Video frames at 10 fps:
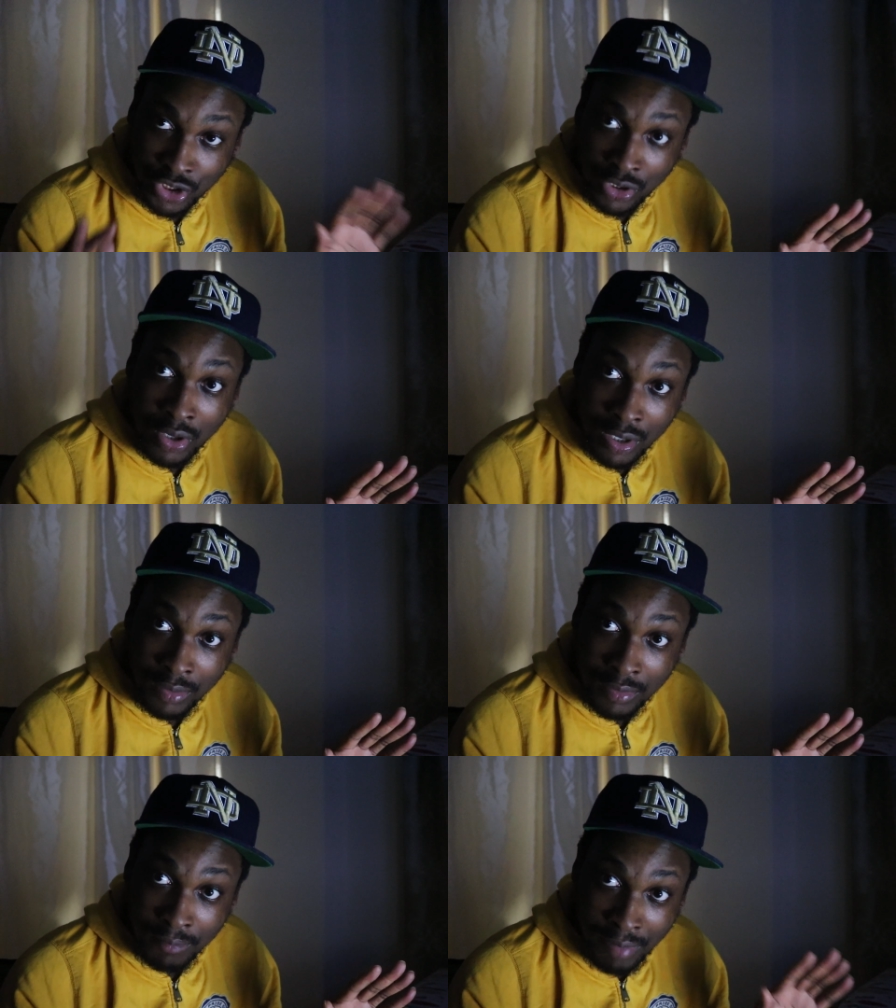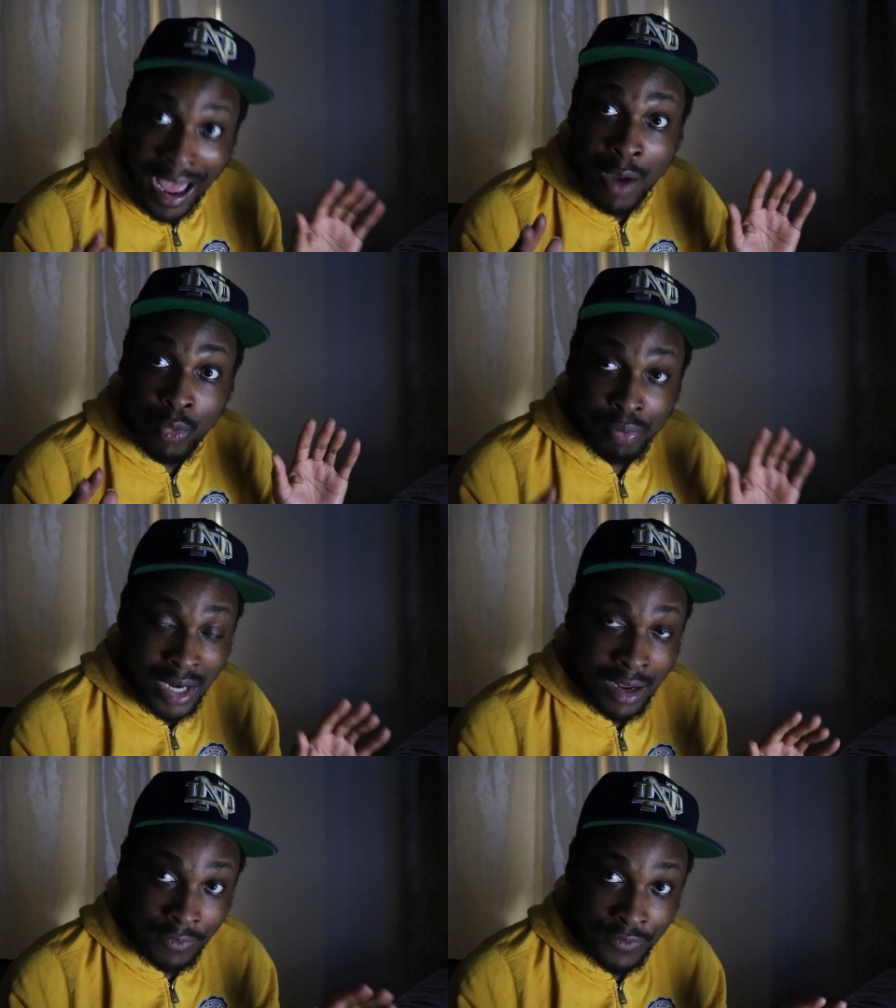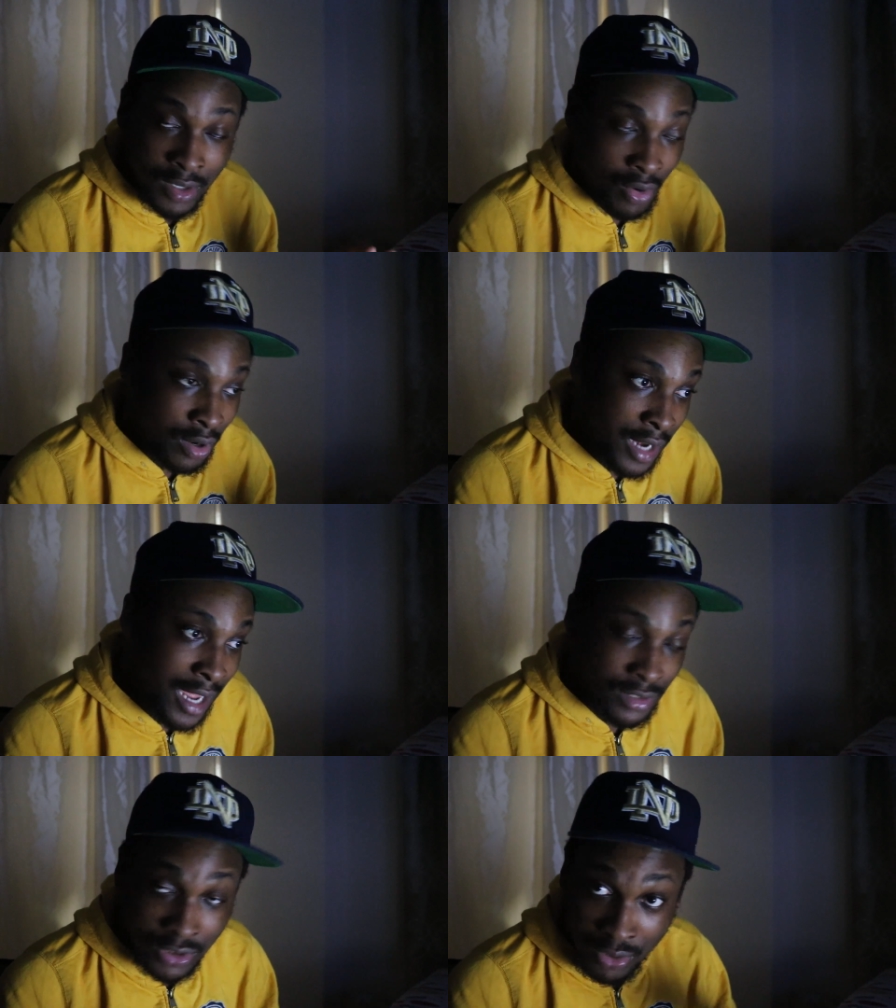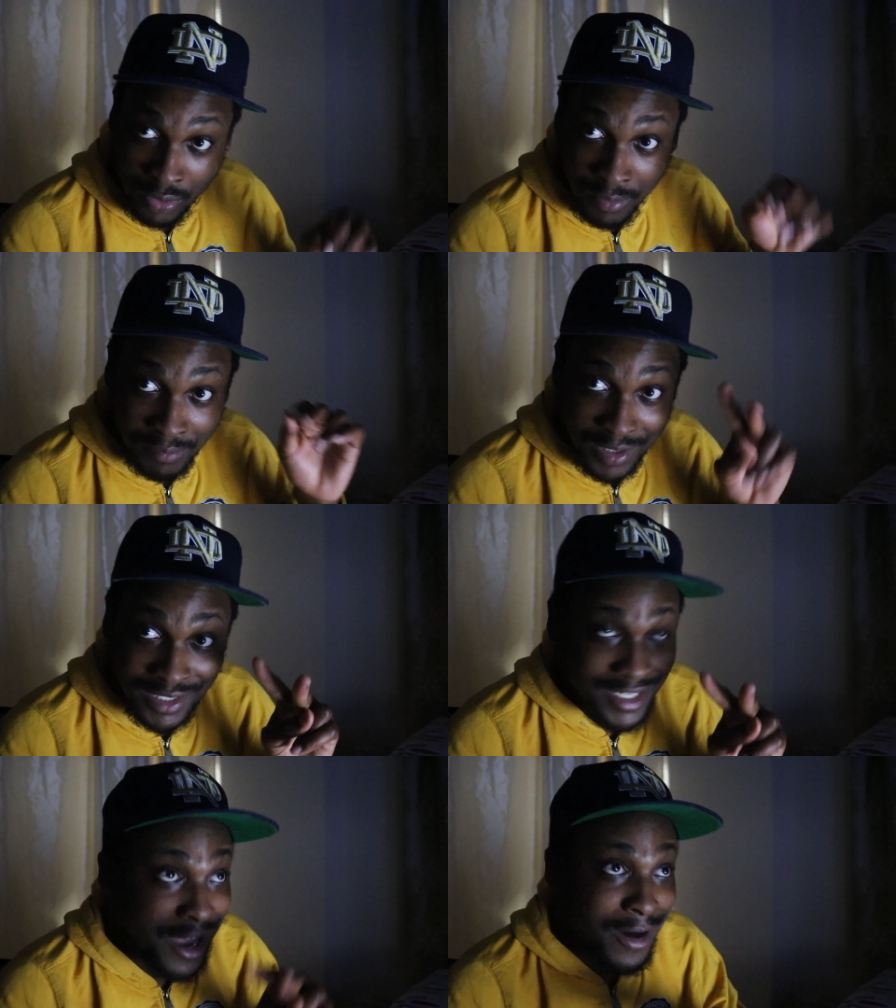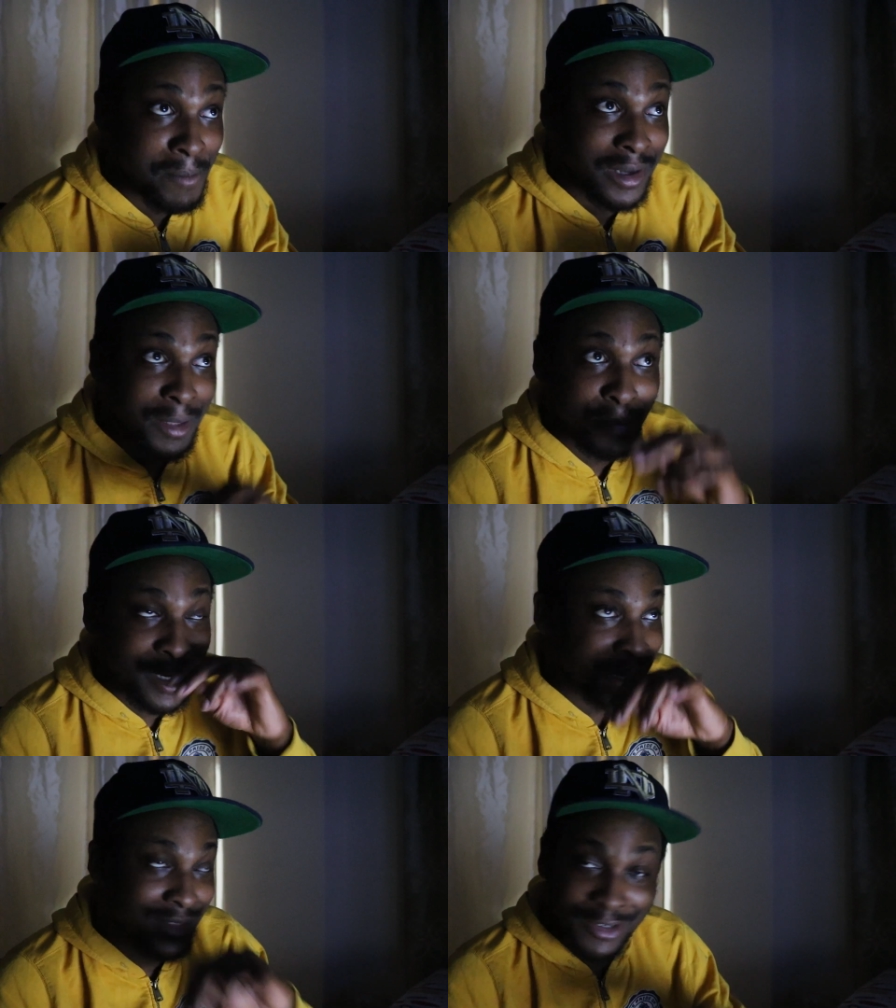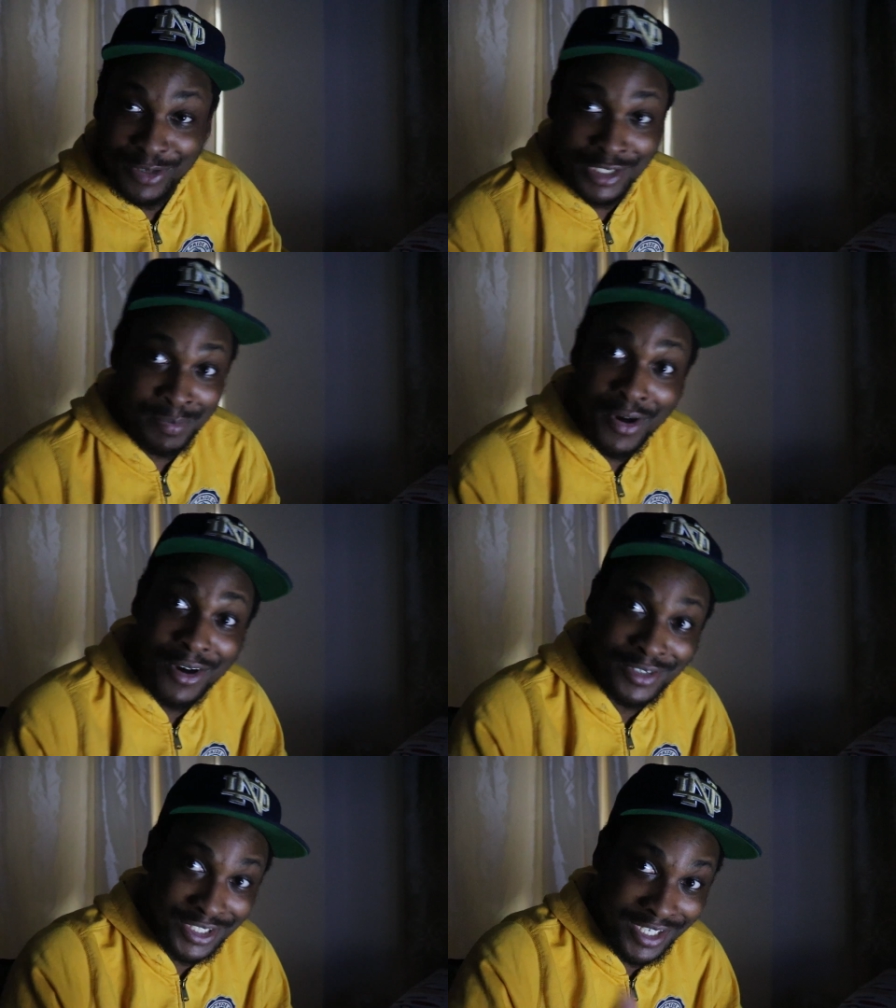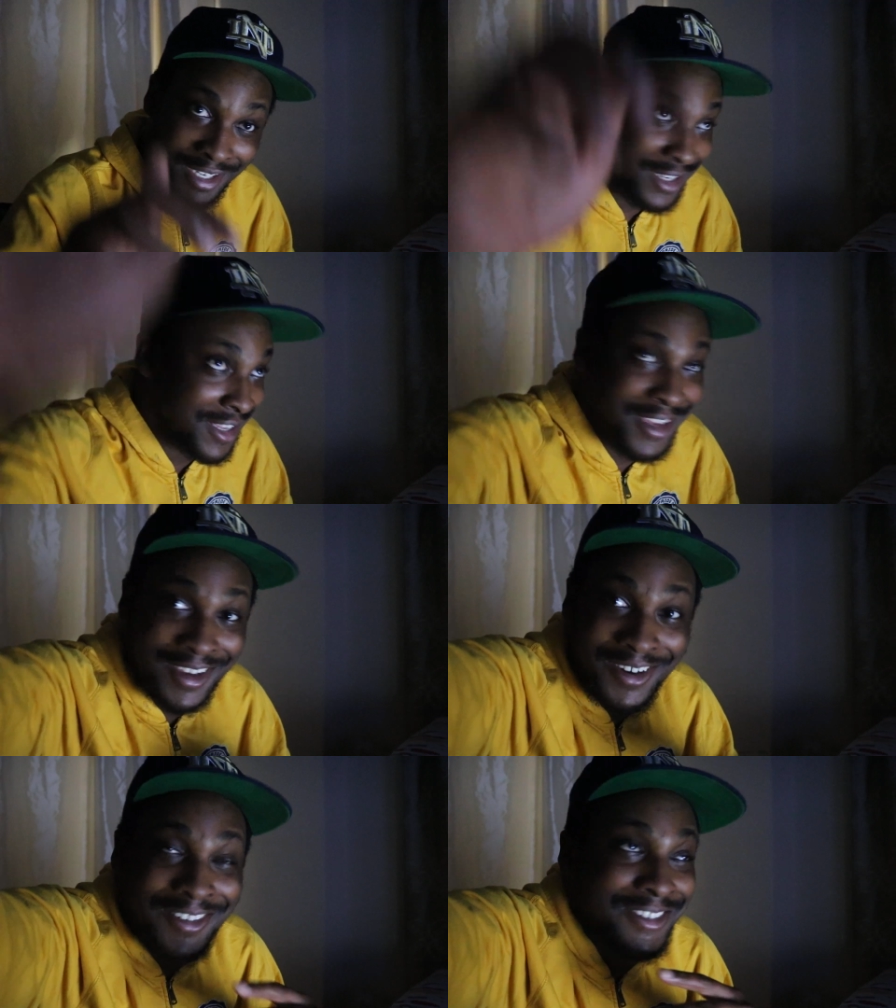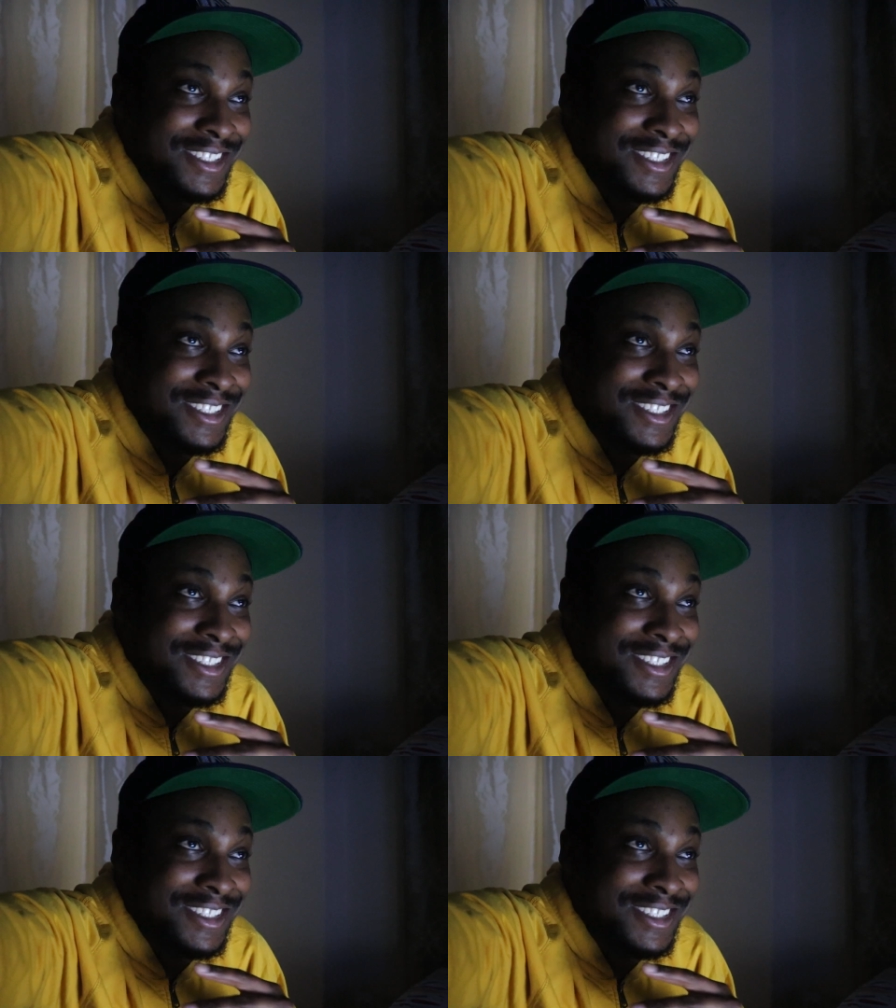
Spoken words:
sure, but I will put out a video on that. So peace out. I'm about to put out the Chris Paul shit. Oh,